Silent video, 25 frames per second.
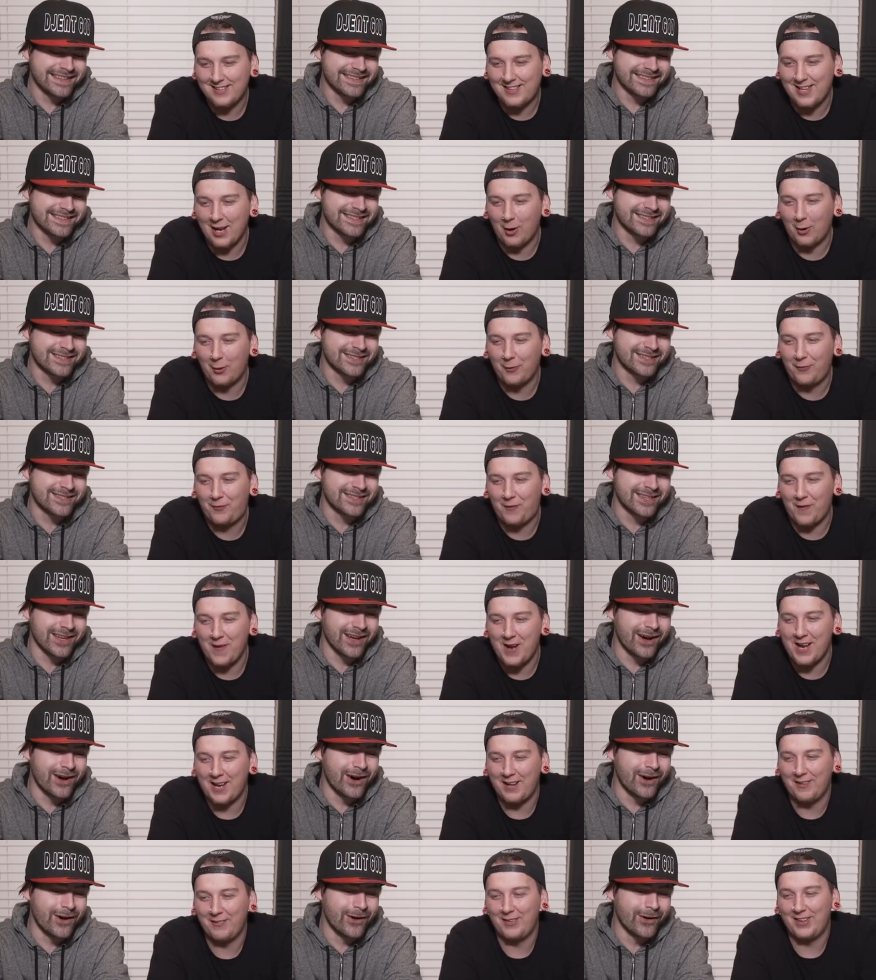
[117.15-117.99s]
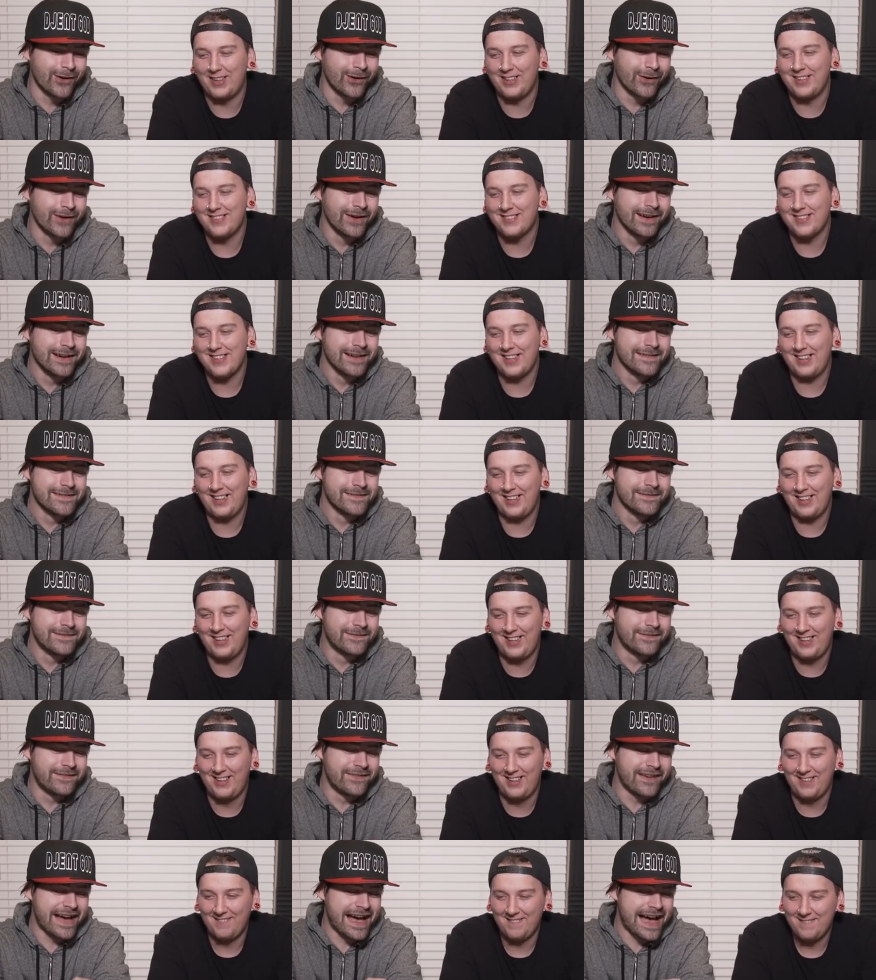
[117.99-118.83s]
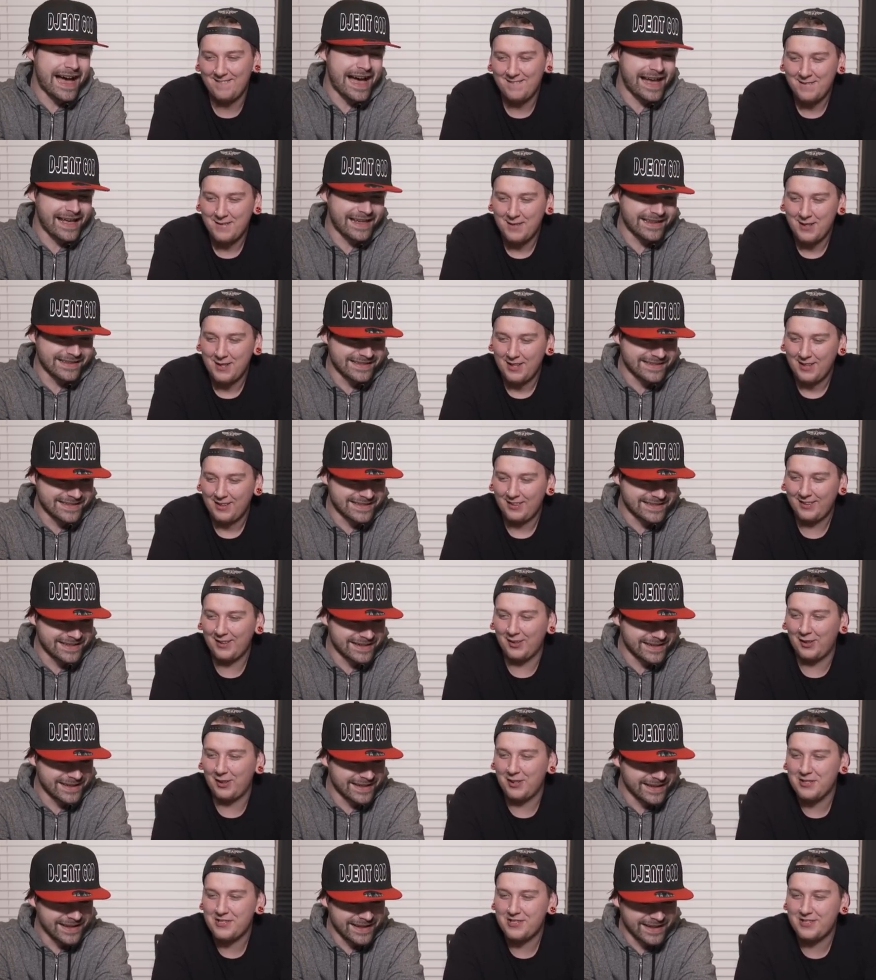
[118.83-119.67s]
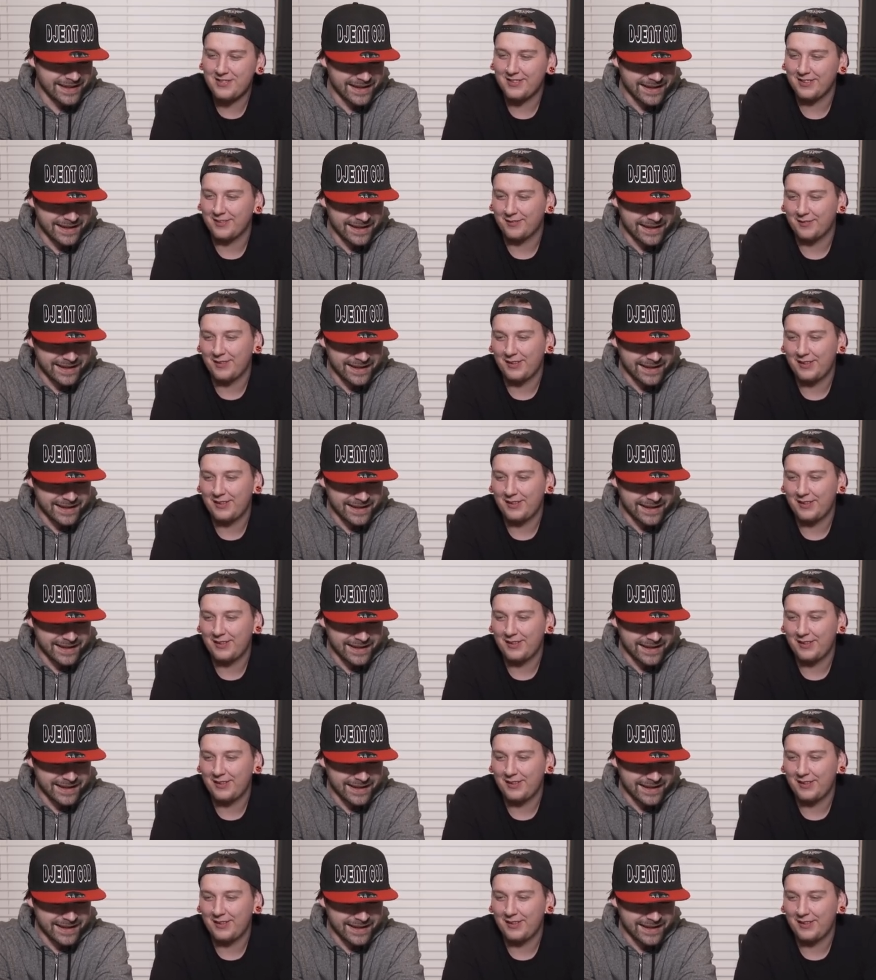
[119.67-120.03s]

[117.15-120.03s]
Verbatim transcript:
Speaker 1: His whole so is there. fast. Look at her, she's like,